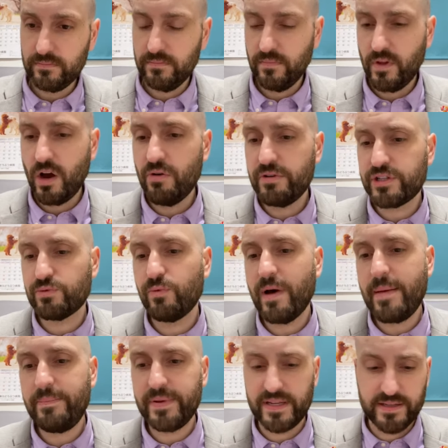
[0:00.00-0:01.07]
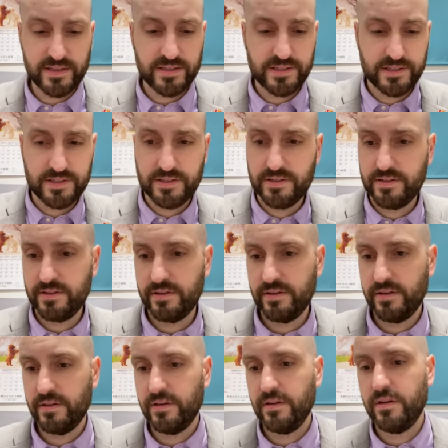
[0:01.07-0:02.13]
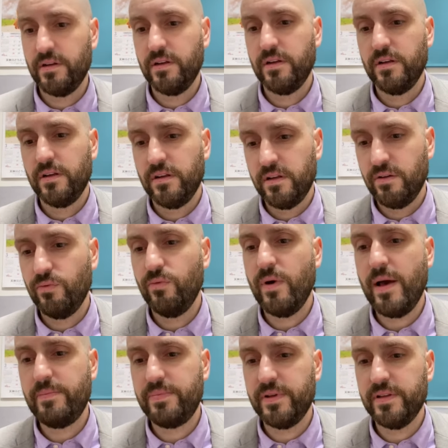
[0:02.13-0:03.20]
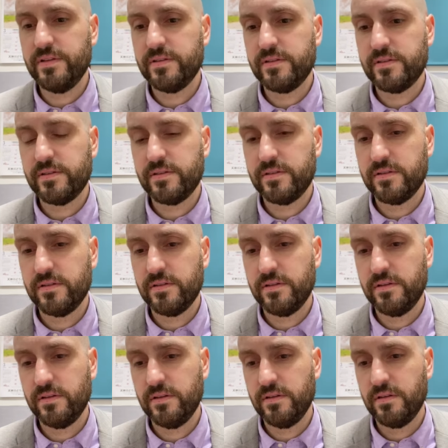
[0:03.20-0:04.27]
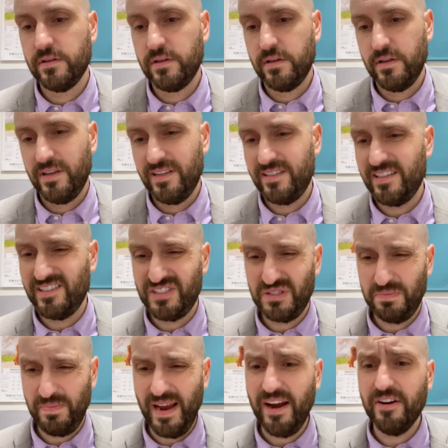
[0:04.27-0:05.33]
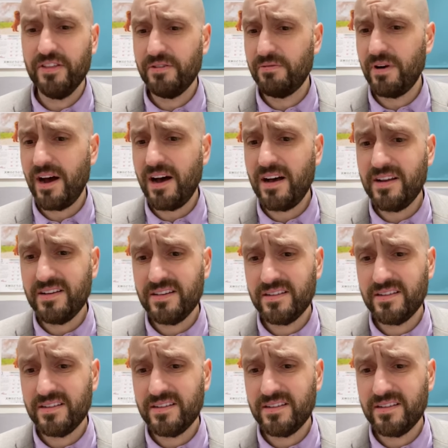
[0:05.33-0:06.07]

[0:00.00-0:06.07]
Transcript: Oh, it's weapons. Weapons. Is it spare the rod?